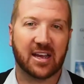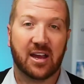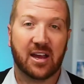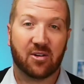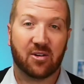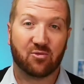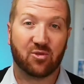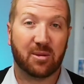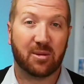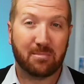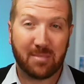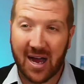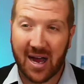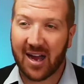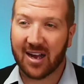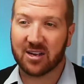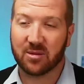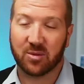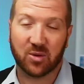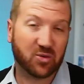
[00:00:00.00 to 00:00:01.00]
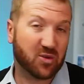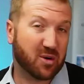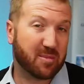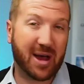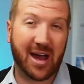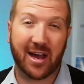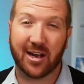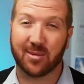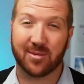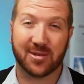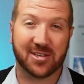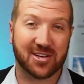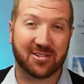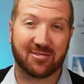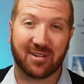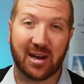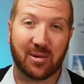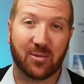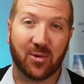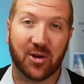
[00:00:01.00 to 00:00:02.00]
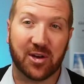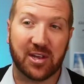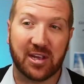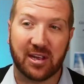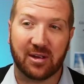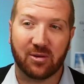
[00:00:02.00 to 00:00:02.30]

remarkable. Remarkable is a great word here.